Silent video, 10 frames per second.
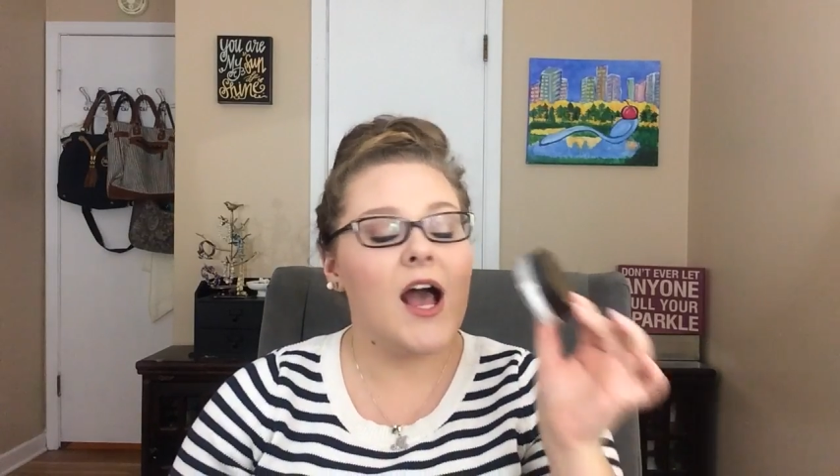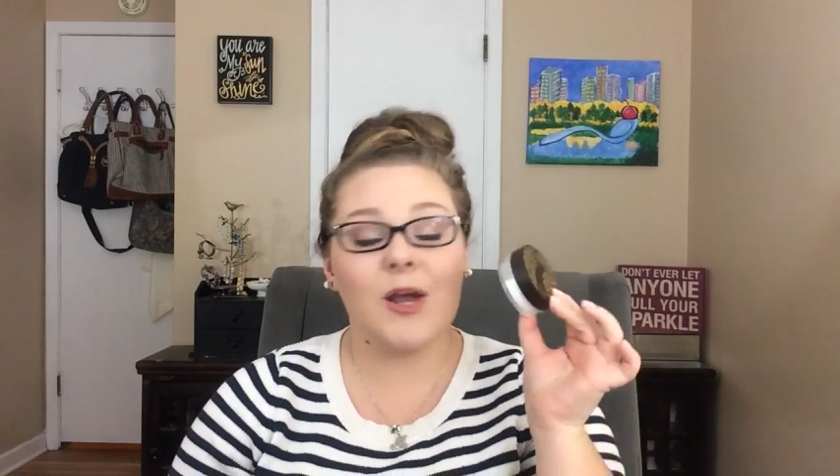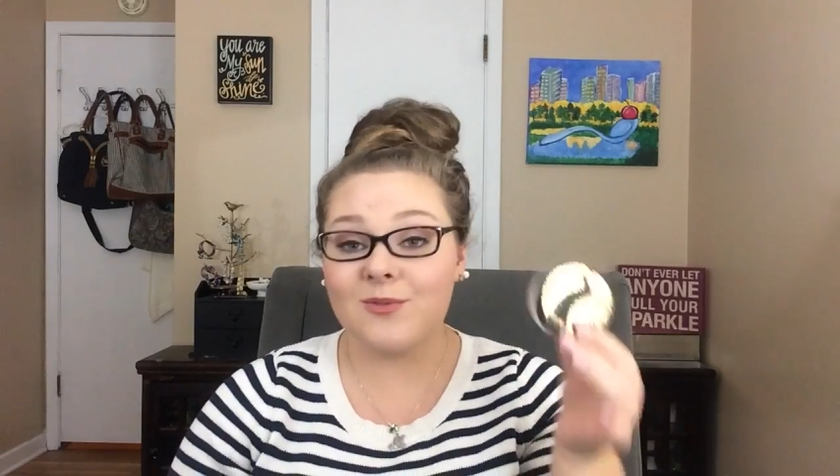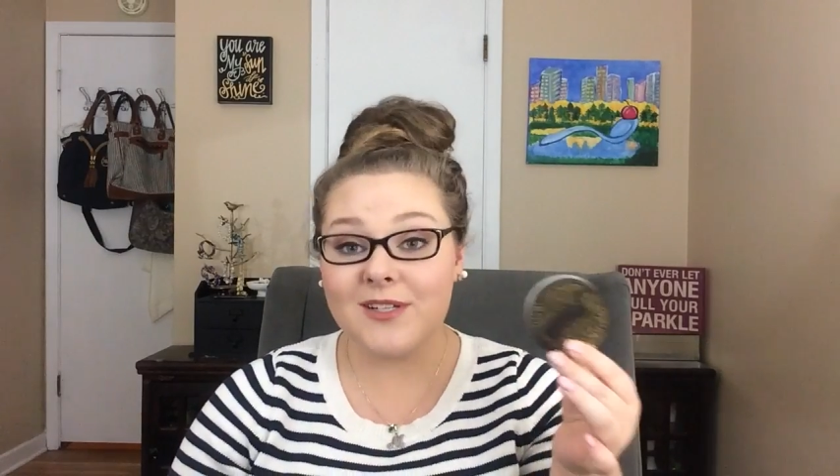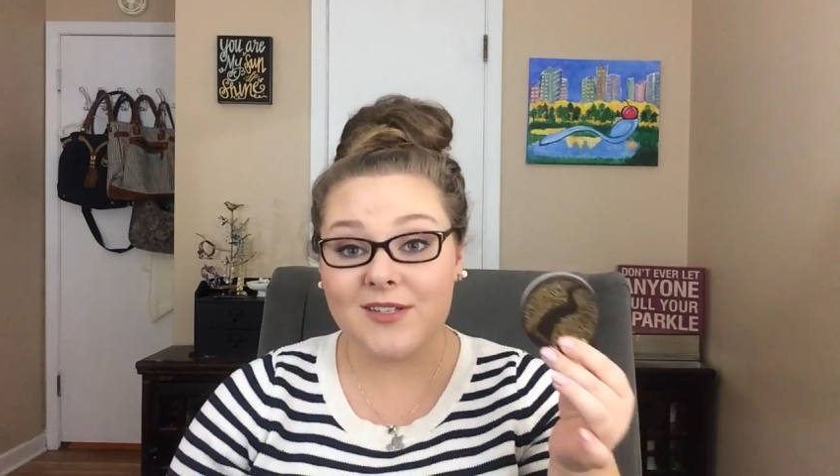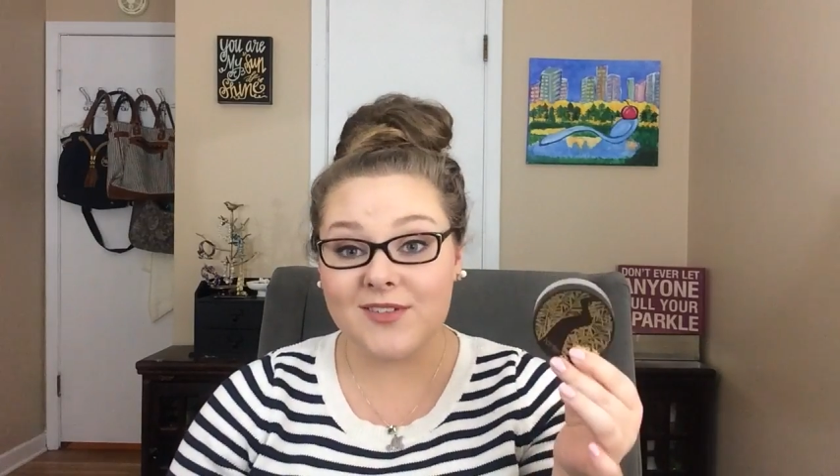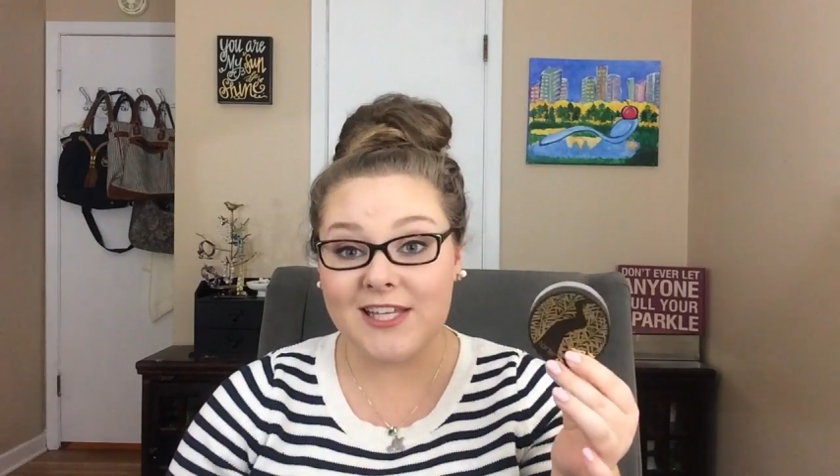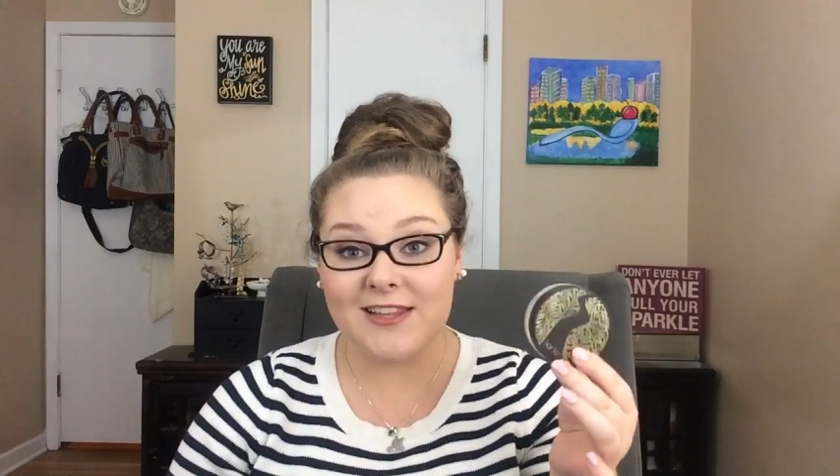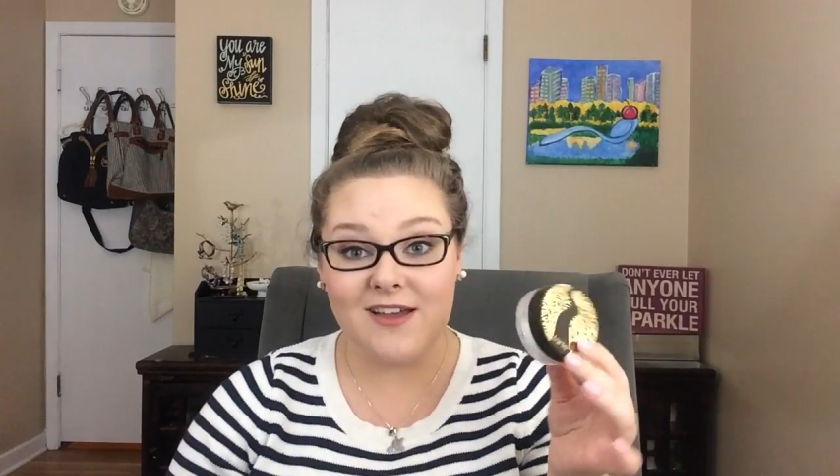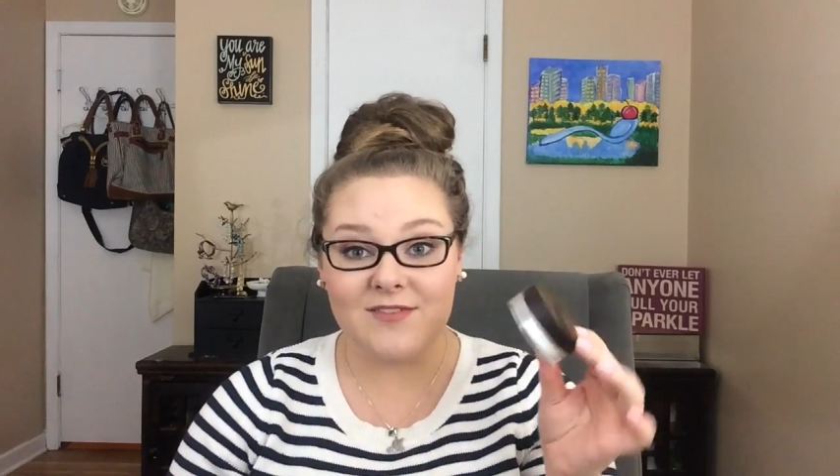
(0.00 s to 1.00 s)
I really,
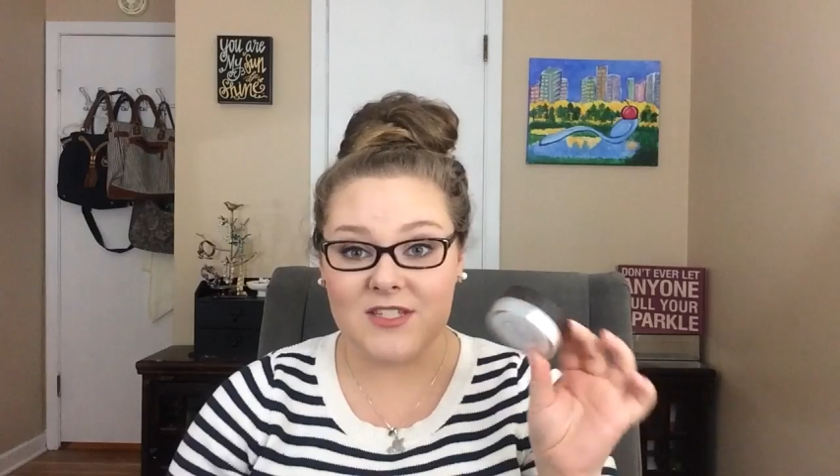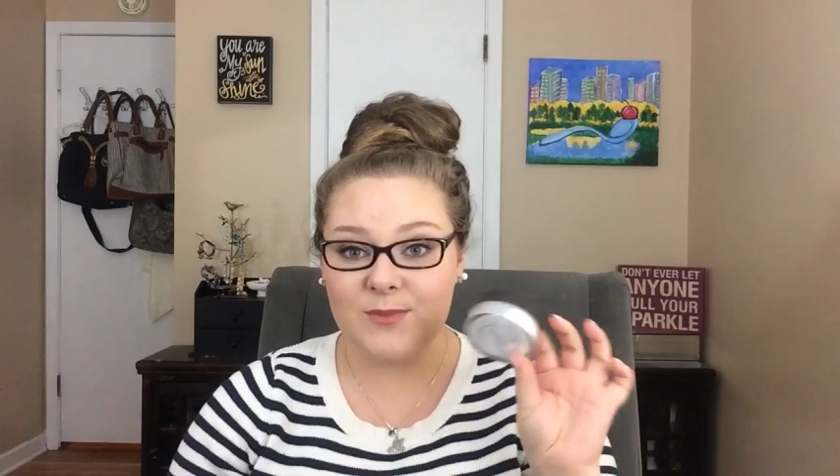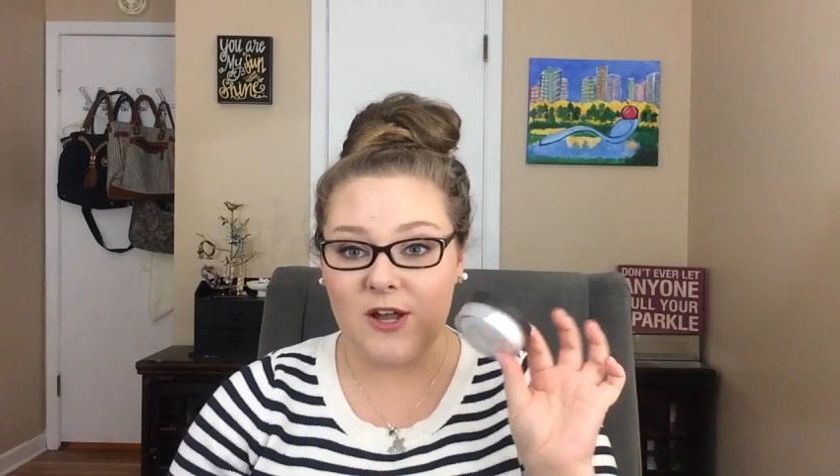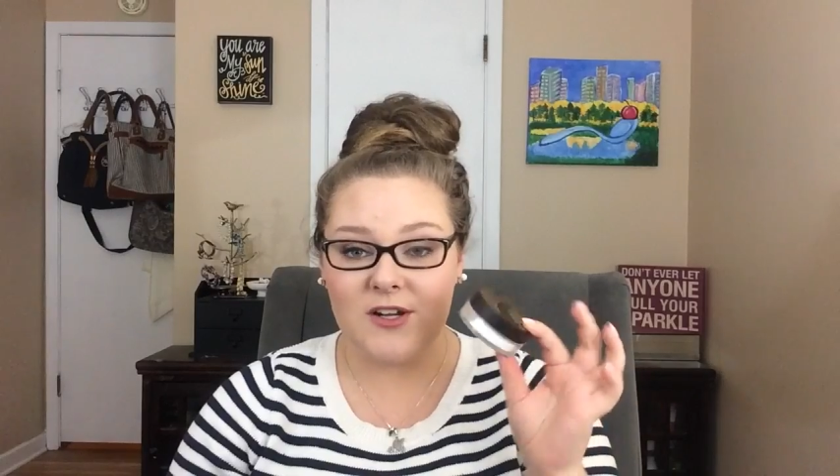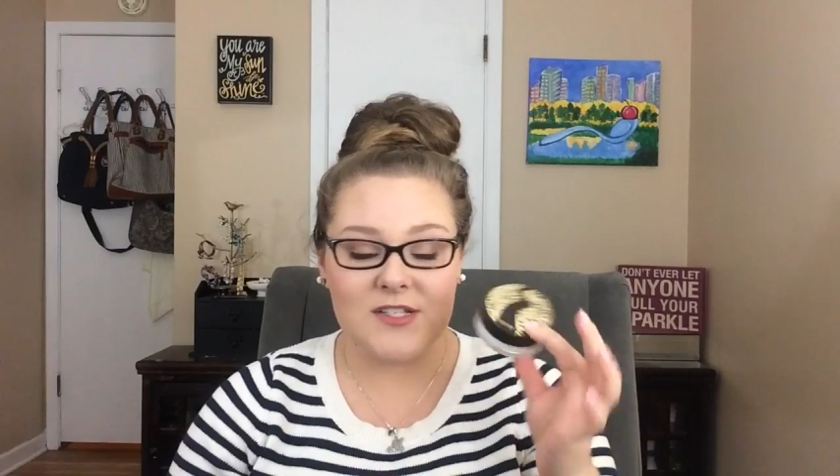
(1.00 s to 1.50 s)
really love this powder.